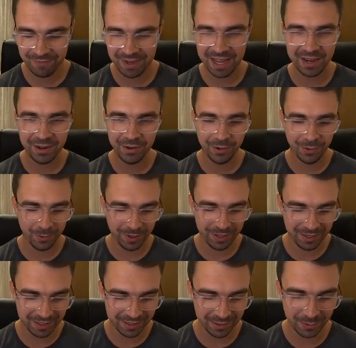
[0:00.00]
I don't know why
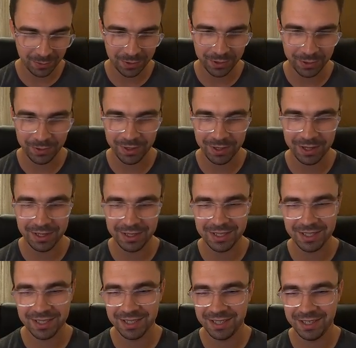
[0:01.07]
it doesn't work, really.
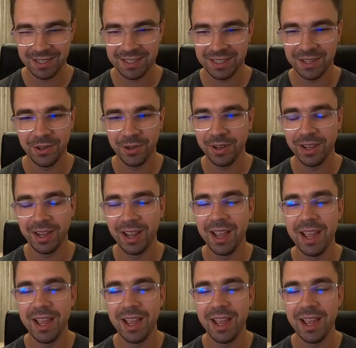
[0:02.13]
It's annoying.